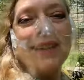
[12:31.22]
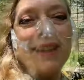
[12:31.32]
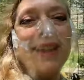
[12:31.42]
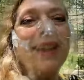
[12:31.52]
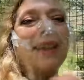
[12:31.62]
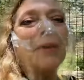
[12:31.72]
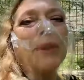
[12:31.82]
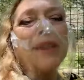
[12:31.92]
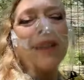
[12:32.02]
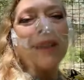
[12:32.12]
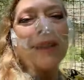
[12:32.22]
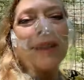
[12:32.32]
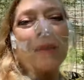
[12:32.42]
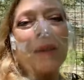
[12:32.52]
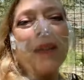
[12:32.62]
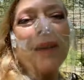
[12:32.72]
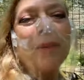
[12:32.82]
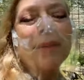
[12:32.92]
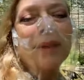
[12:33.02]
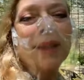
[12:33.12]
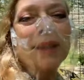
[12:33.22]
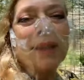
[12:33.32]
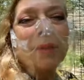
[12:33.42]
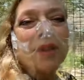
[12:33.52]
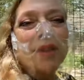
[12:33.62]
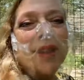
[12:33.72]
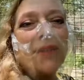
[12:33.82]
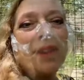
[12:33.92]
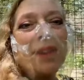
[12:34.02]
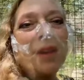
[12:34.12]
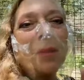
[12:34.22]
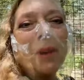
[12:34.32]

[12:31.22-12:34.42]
Yeah, read that link that Deb just gave you there,